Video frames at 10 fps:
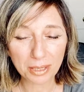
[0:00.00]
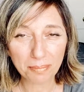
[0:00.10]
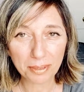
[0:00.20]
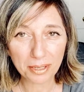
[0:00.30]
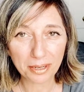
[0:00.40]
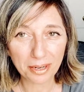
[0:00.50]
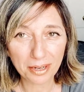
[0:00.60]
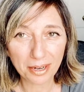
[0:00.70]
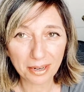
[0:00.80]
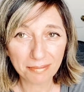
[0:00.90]
But
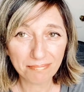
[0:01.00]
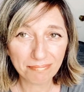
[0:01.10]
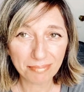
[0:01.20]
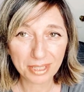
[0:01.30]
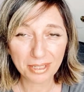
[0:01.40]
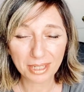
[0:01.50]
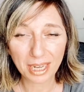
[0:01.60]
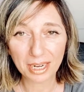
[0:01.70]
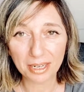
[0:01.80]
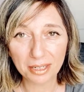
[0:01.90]
I didn't
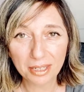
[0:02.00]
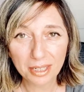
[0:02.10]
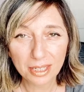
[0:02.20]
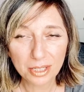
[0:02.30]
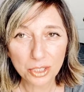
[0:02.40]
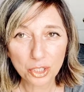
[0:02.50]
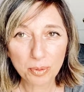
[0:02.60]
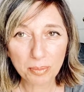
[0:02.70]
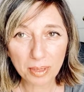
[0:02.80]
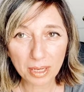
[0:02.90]
get it.
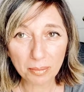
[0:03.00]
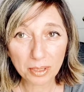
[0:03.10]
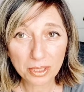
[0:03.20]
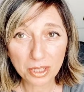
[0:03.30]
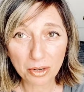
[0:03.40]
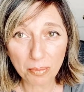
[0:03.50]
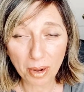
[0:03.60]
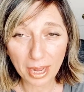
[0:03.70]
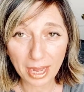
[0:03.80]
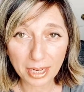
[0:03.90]
Stupid me, because in
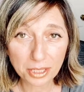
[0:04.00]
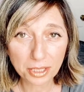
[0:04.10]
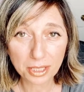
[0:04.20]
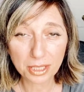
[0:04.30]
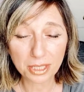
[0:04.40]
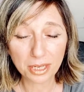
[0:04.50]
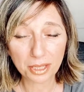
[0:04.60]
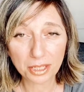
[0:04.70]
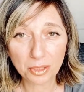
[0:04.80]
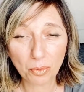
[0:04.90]
my head it's
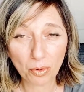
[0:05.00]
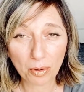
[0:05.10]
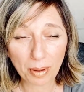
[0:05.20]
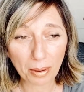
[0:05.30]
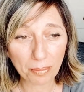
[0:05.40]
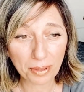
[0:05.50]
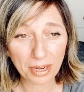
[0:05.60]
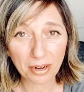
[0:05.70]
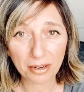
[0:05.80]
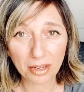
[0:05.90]
nothing to worry about, but then
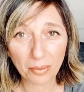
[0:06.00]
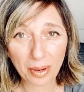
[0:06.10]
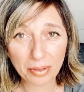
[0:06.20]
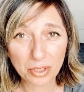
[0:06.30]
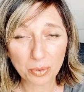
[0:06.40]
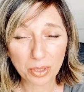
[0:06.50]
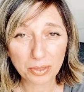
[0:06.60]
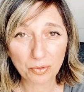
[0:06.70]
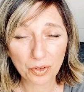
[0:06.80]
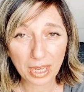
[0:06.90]
I go out into the world
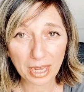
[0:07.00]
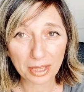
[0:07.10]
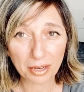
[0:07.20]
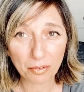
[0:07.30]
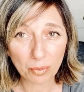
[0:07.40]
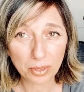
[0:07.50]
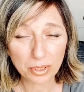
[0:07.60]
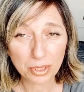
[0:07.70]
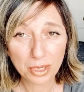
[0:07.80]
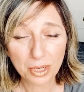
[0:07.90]
and forget that
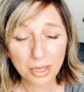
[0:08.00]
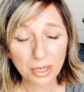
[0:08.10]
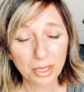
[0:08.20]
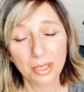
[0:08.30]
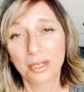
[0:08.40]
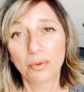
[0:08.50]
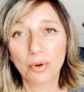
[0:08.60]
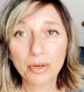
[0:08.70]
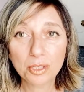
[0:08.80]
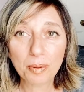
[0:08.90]
everyone's
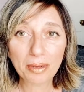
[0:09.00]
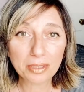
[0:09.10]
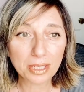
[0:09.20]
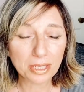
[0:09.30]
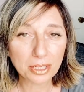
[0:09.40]
worried about it.